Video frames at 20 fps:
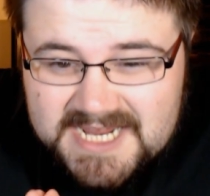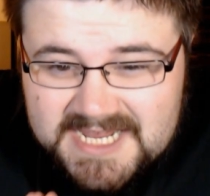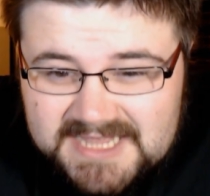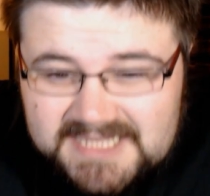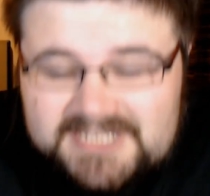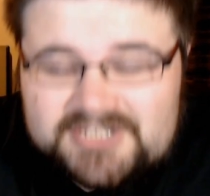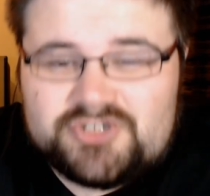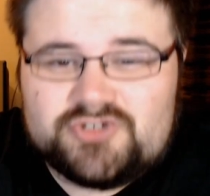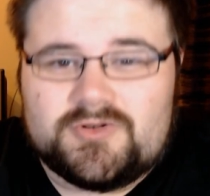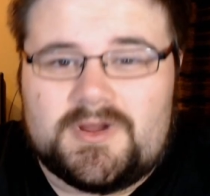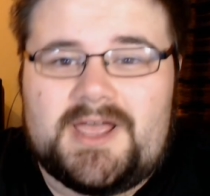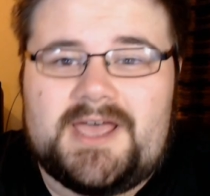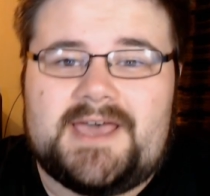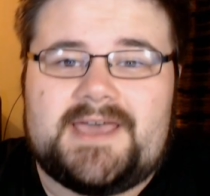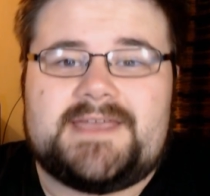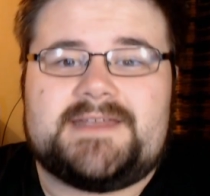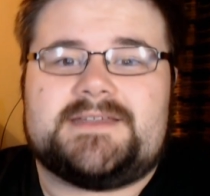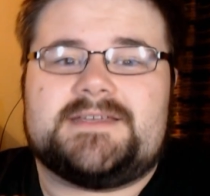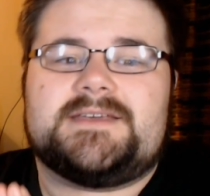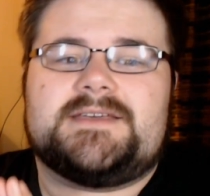
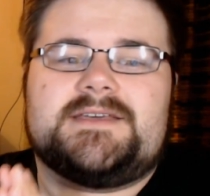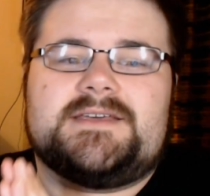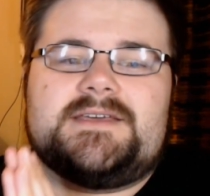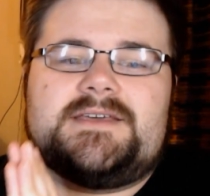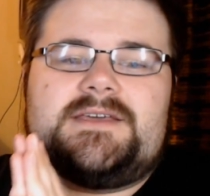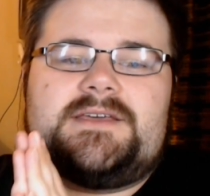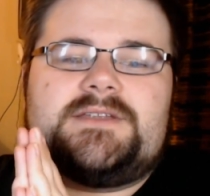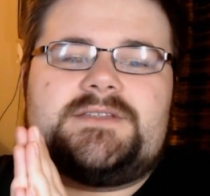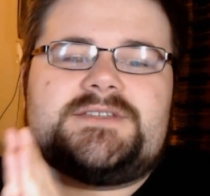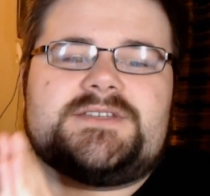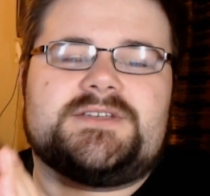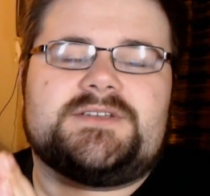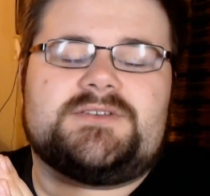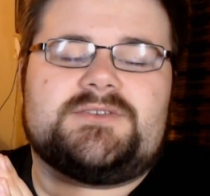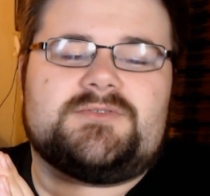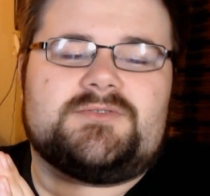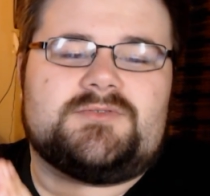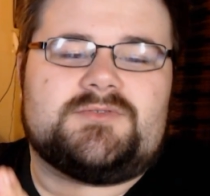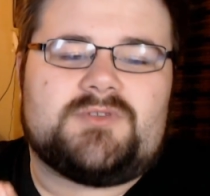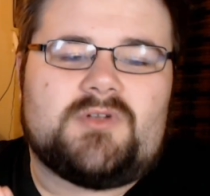tried
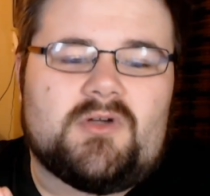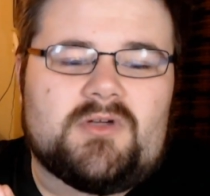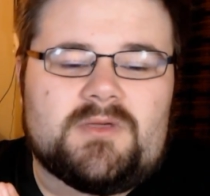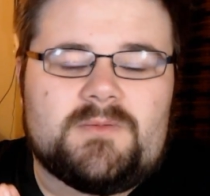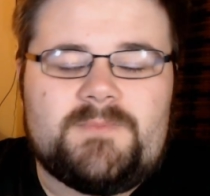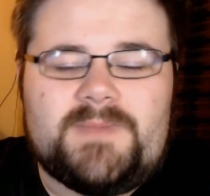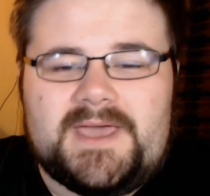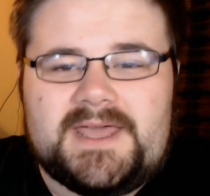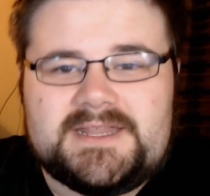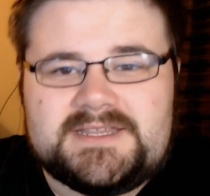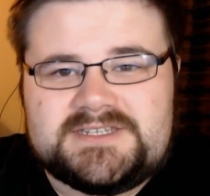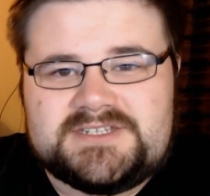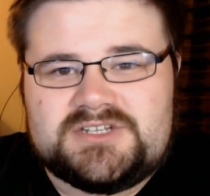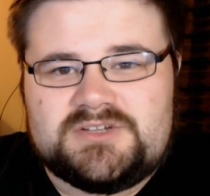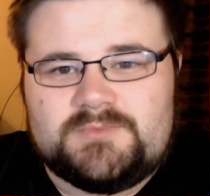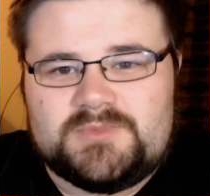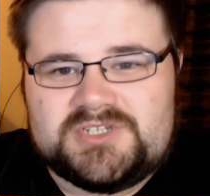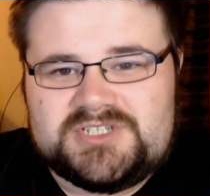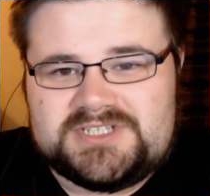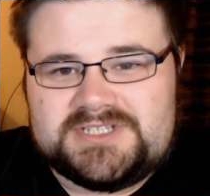to not compare this
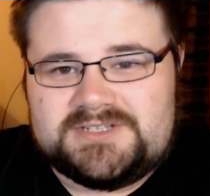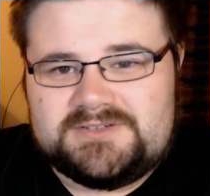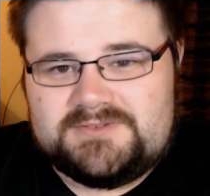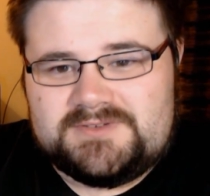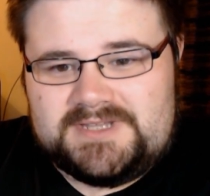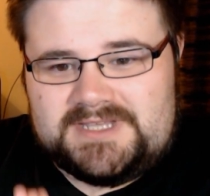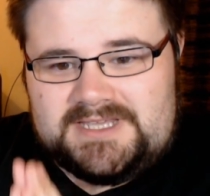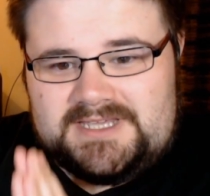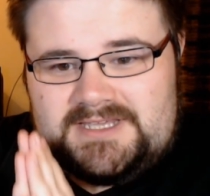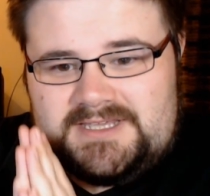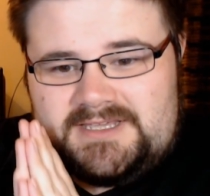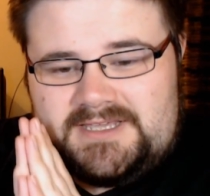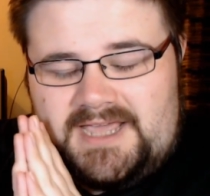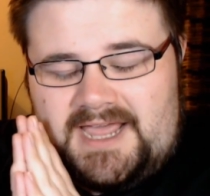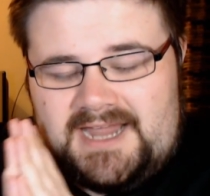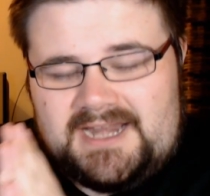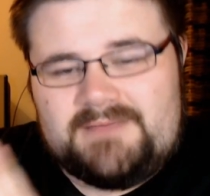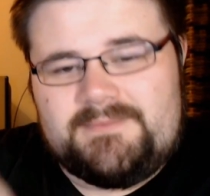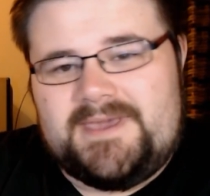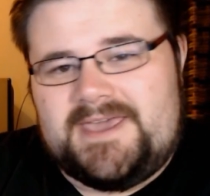too much to the
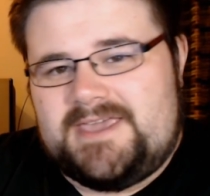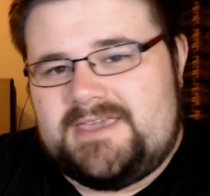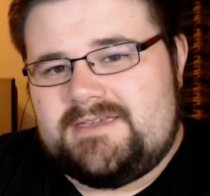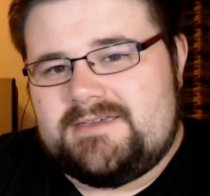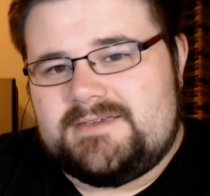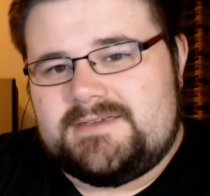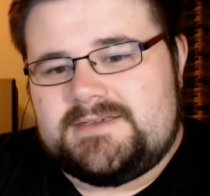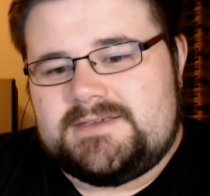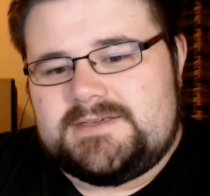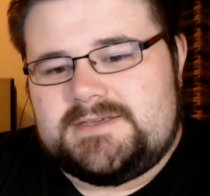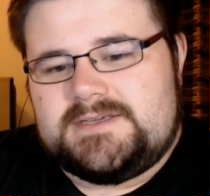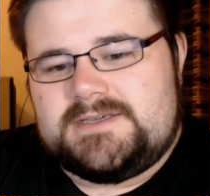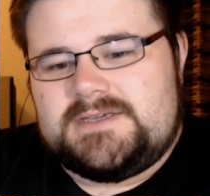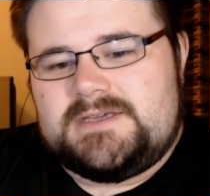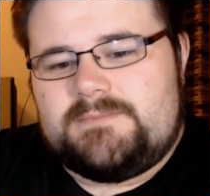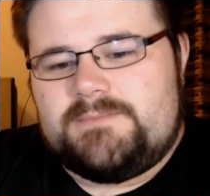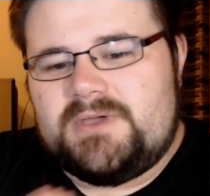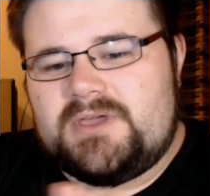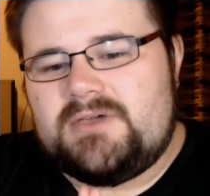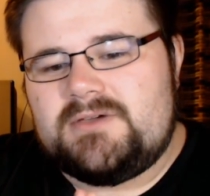anime,
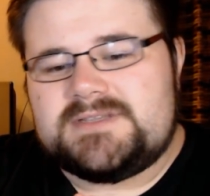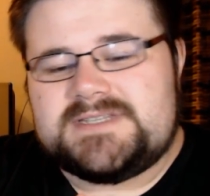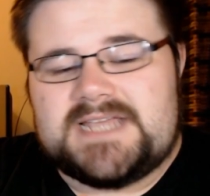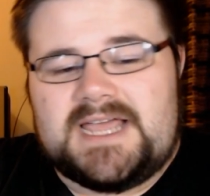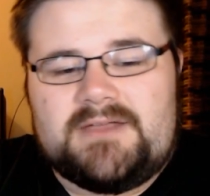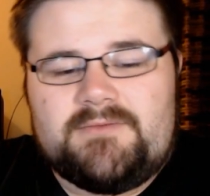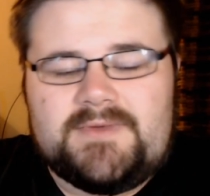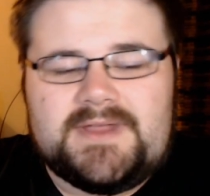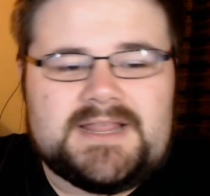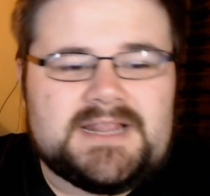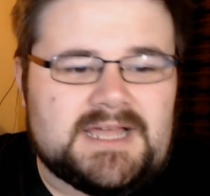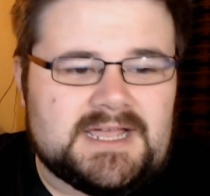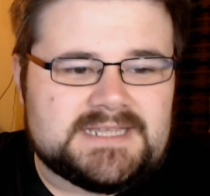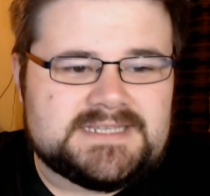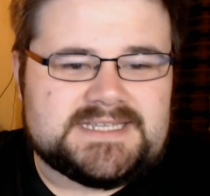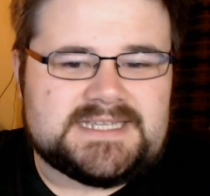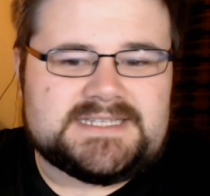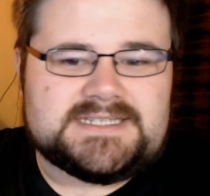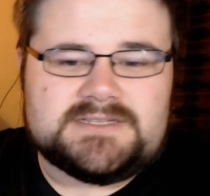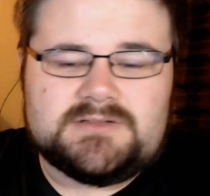because I
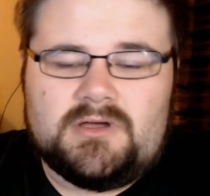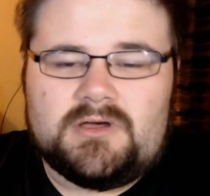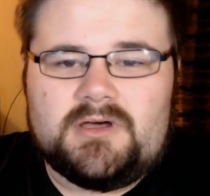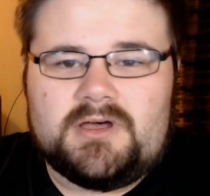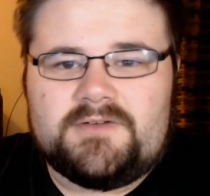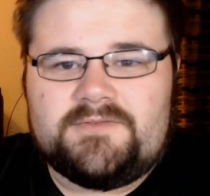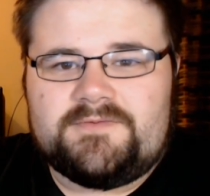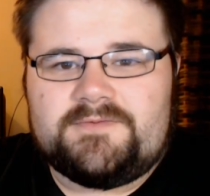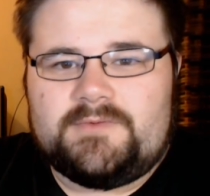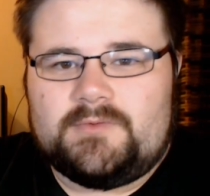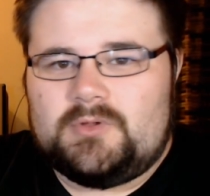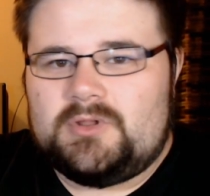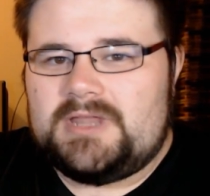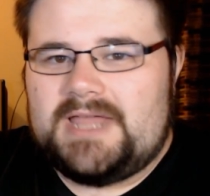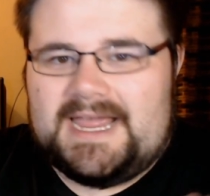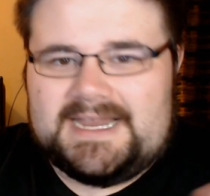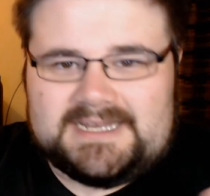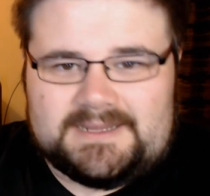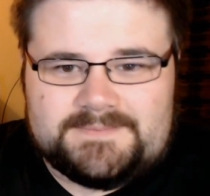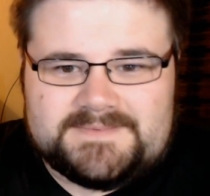realise it's not a
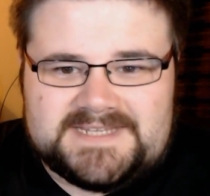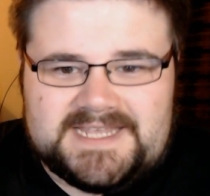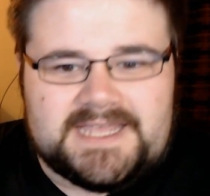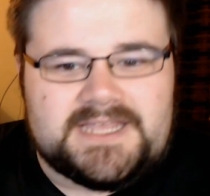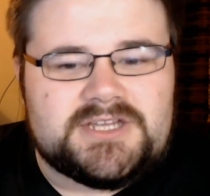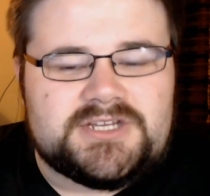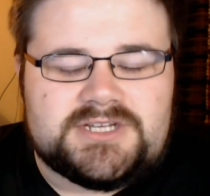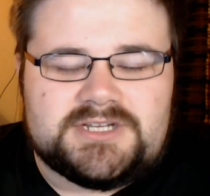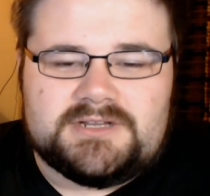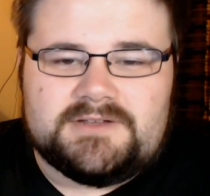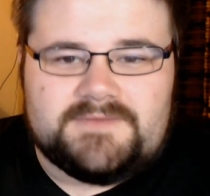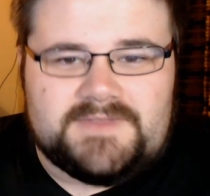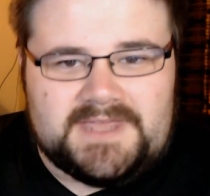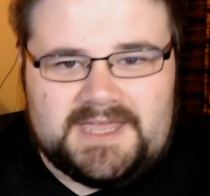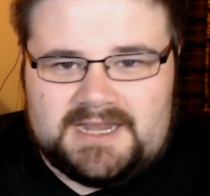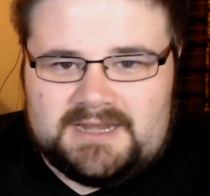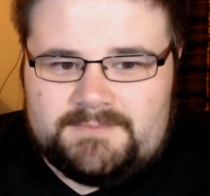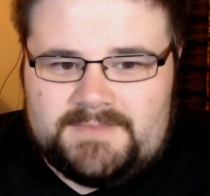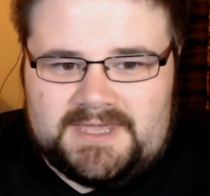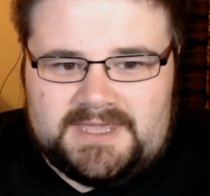full adaptation of the
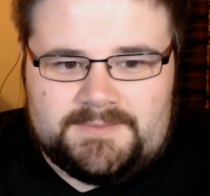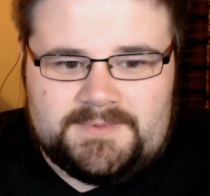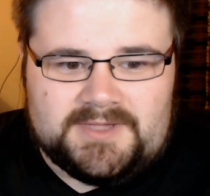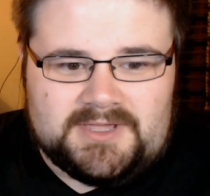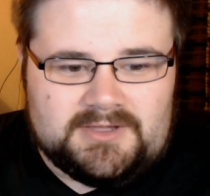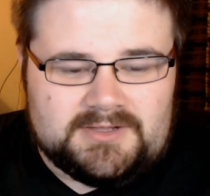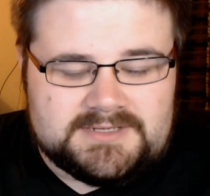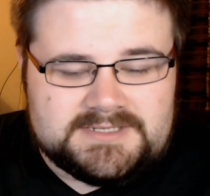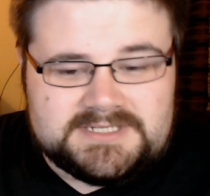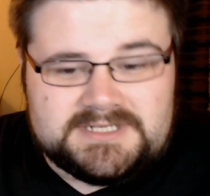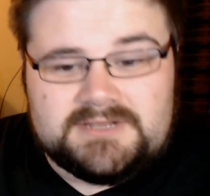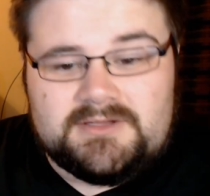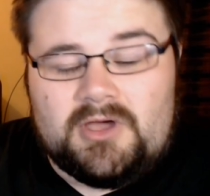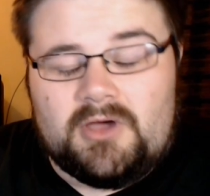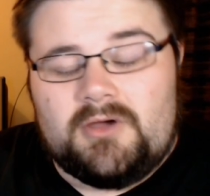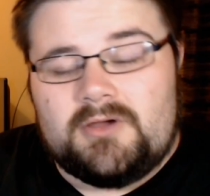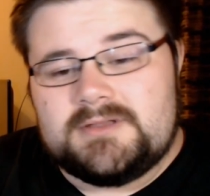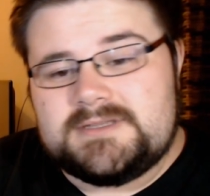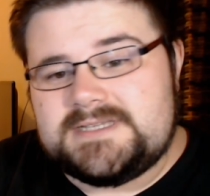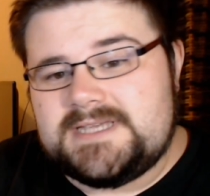anime, because you
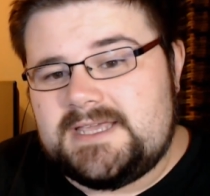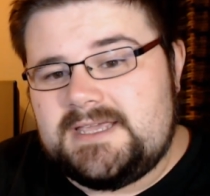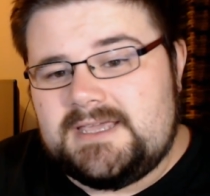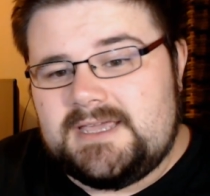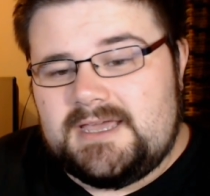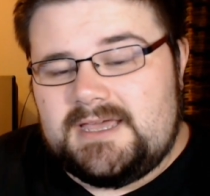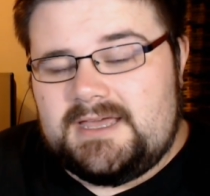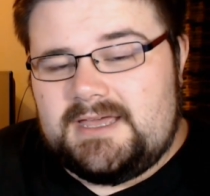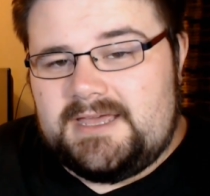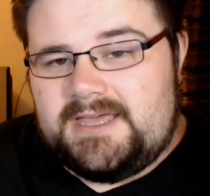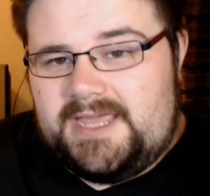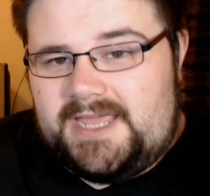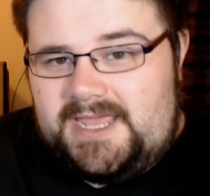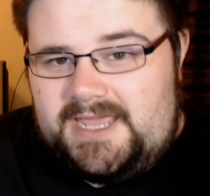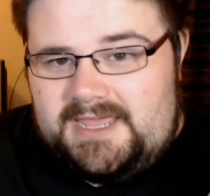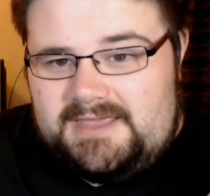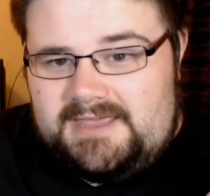can't take a